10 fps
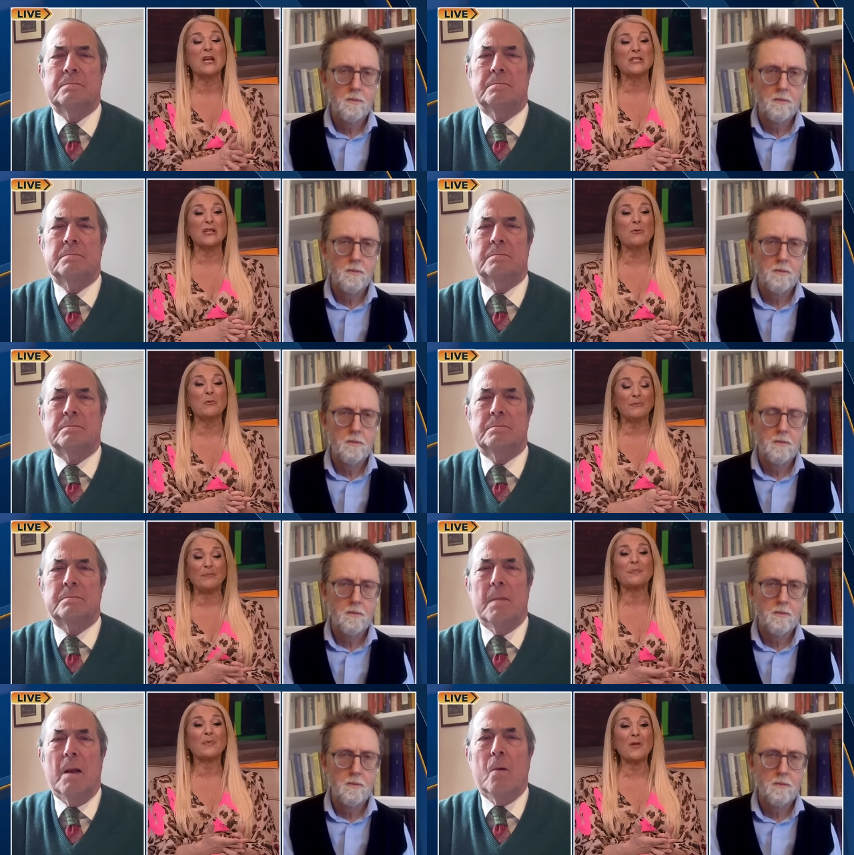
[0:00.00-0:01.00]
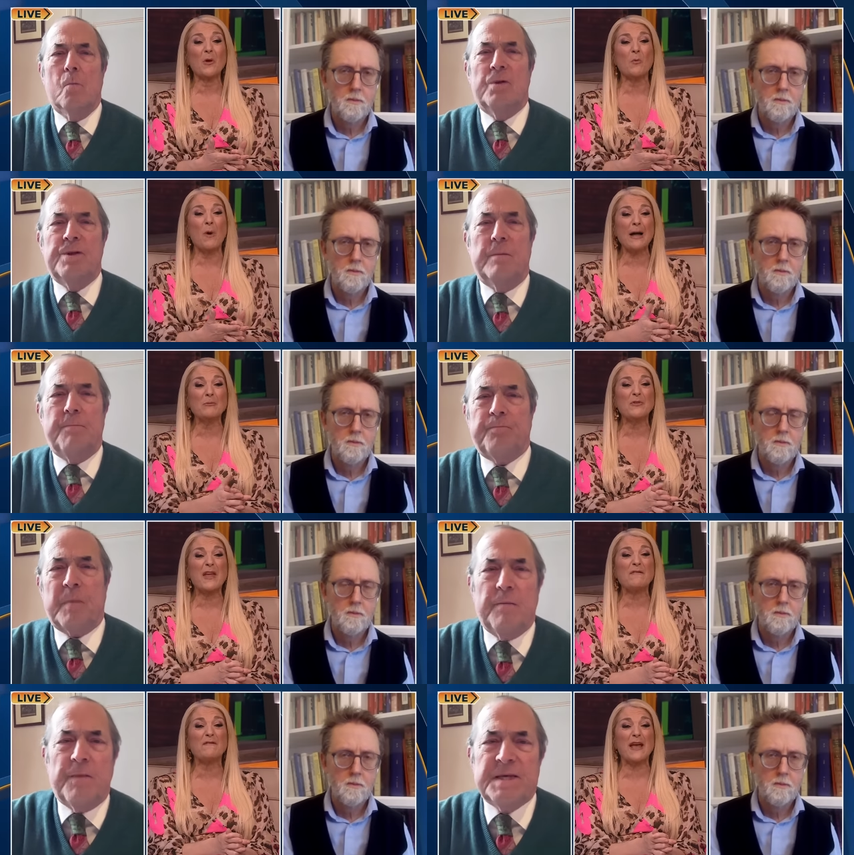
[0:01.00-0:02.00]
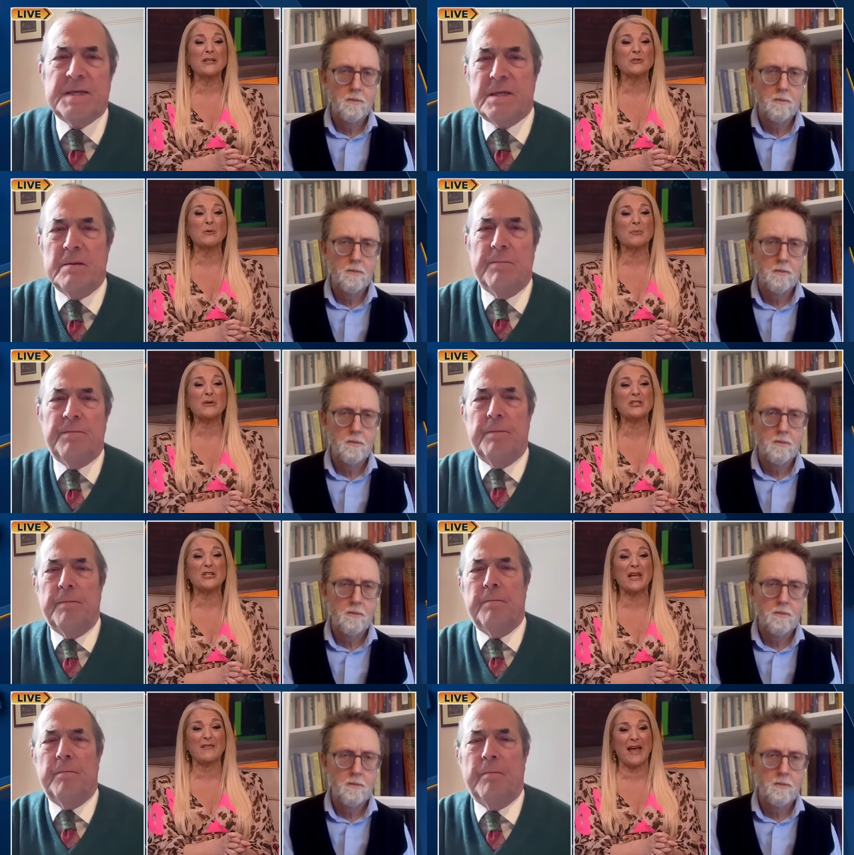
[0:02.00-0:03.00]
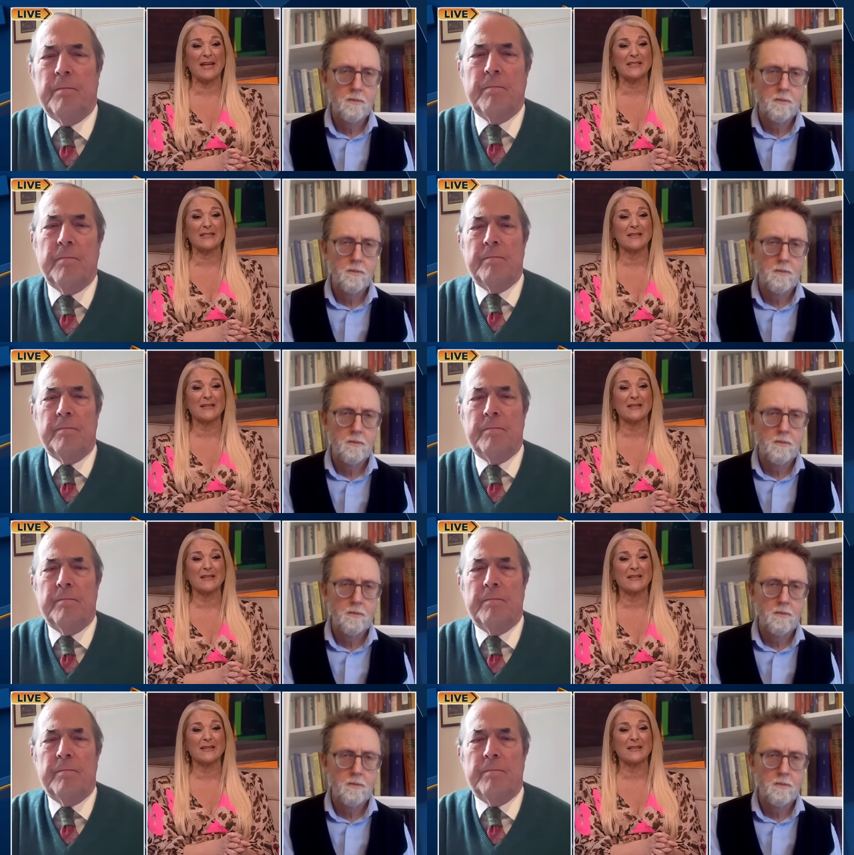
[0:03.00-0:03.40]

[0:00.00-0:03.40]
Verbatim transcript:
Speaker 1: So well, why would they fail is, to appreciate that?